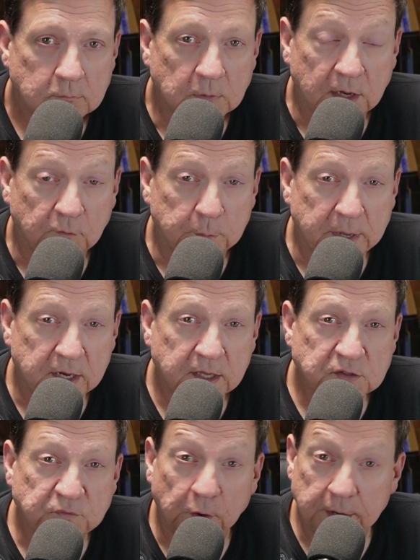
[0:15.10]
everybody,
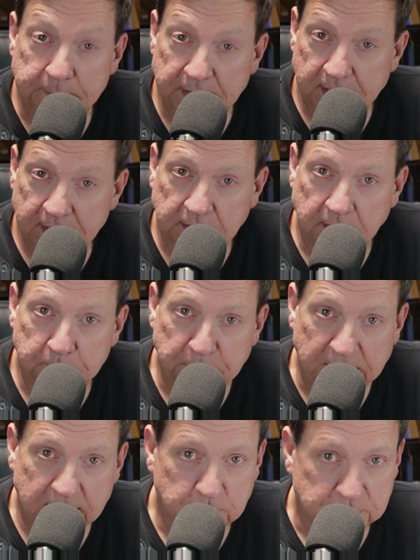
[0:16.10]
it's Freddie Mac, and I'm
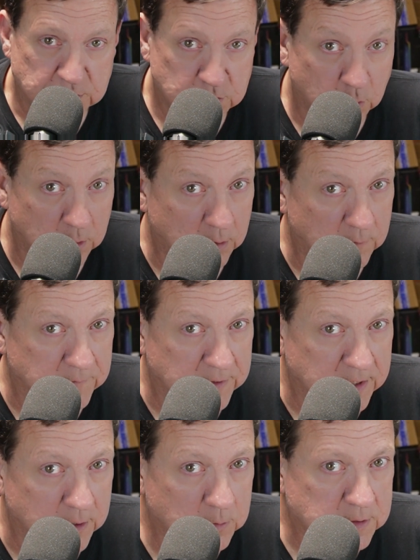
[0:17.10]
back with a short little
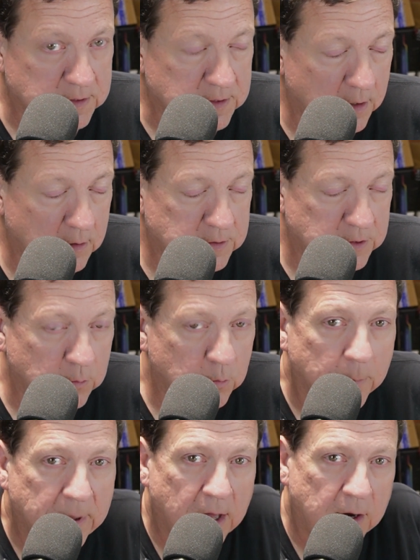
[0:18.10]
video to talk to you
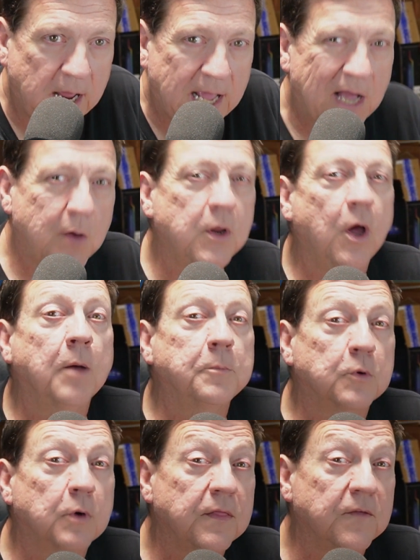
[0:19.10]
about how to
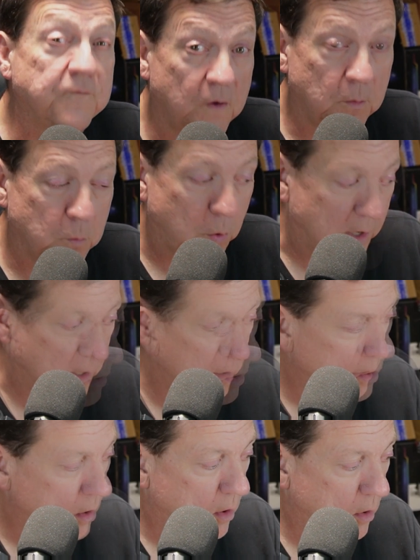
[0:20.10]
upgrade the firmware
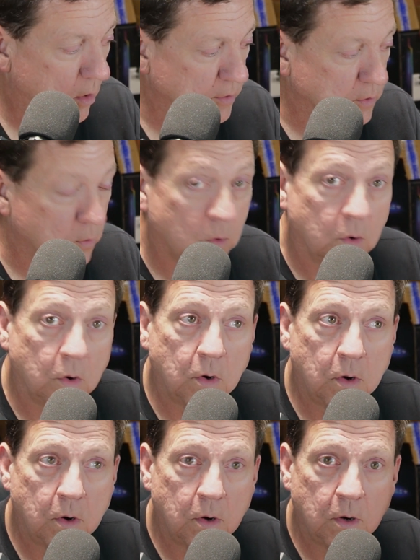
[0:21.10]
on your
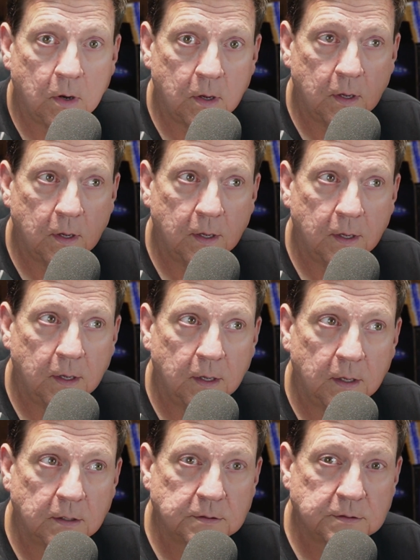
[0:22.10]

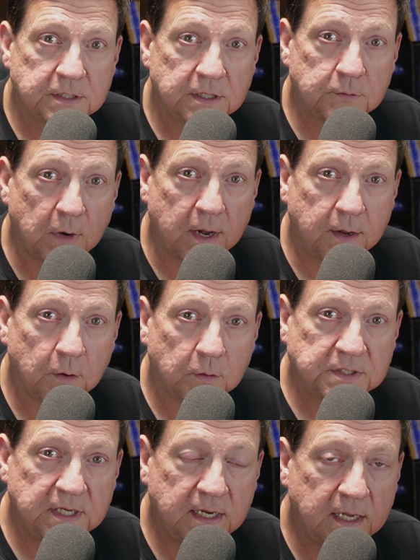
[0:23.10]
TID radio
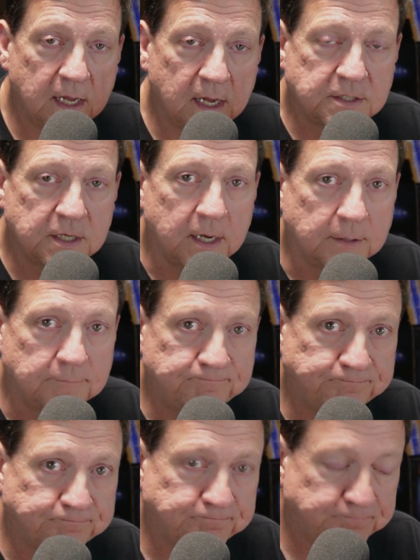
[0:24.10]
TDH8.
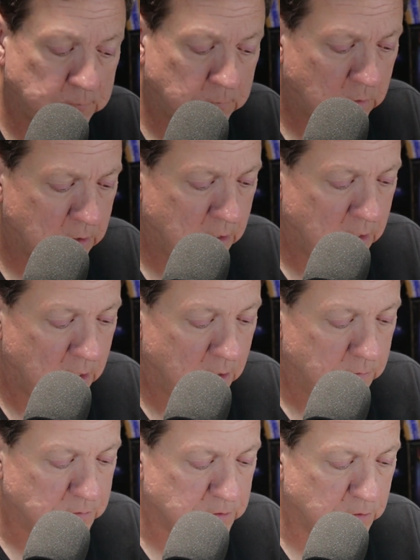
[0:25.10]

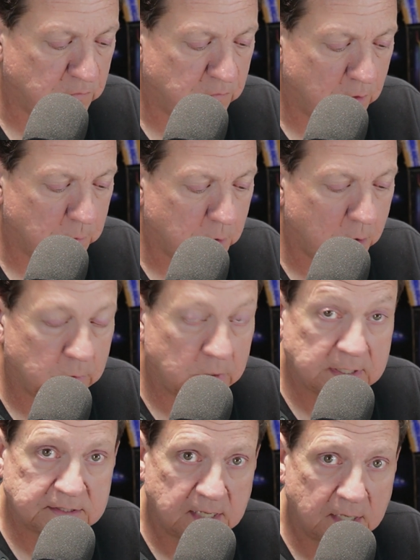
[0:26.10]
There's a new firmware
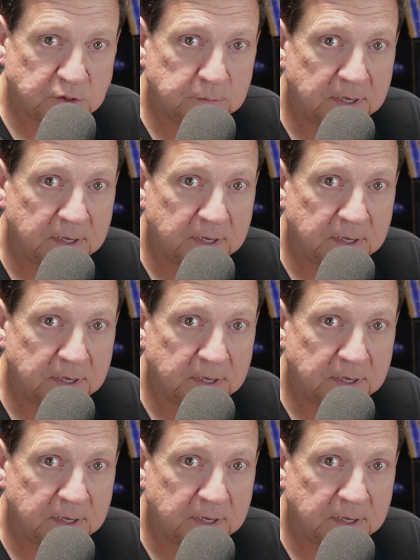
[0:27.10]
release out you might have